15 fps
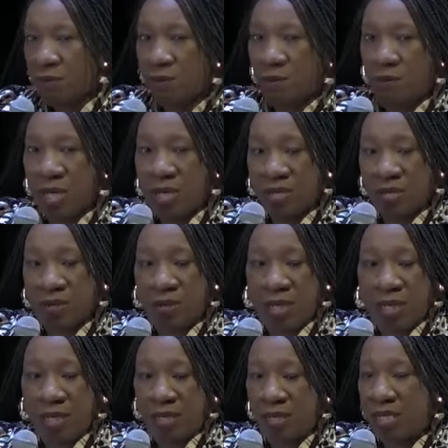We saw it
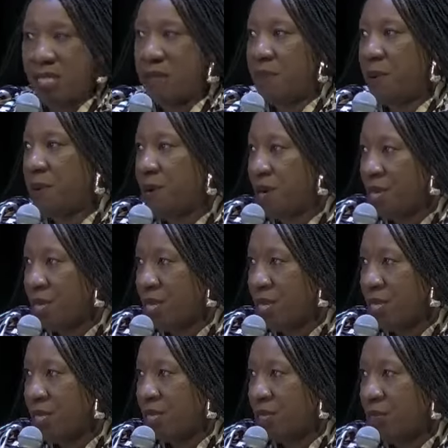in the Tea
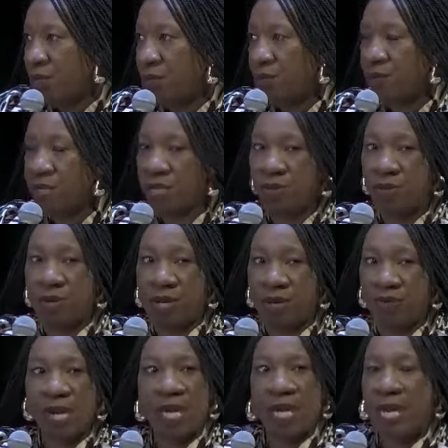Party. We saw it in
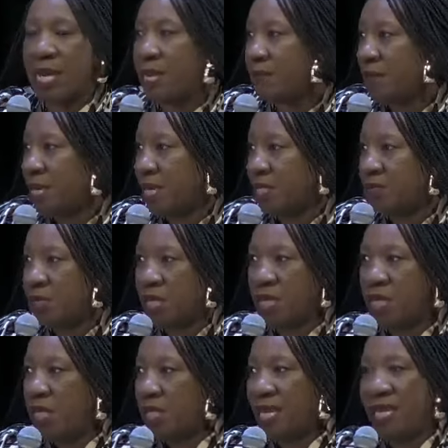Reaganomics. We,
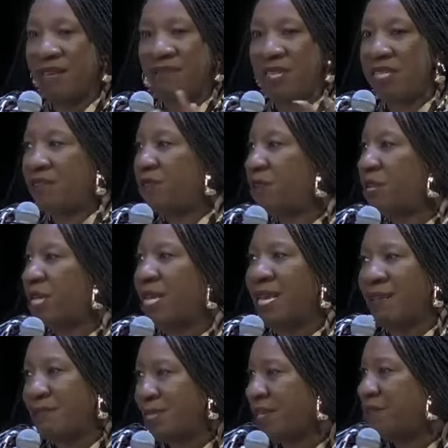they give it different
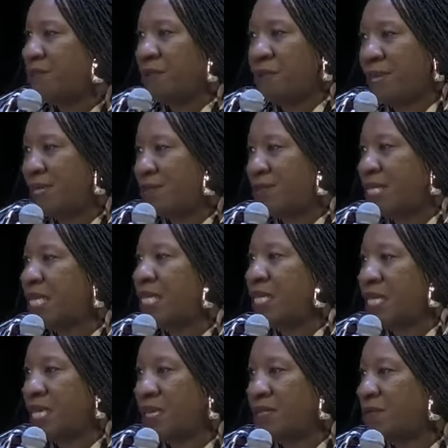names every about 10
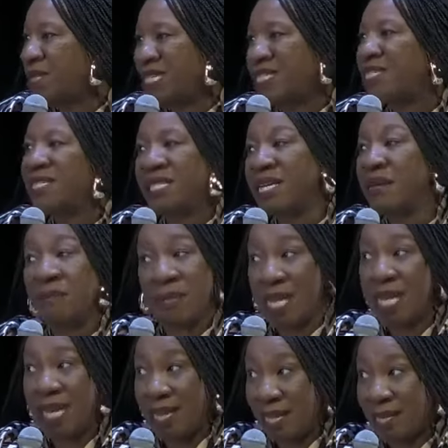years, but it's the same plan.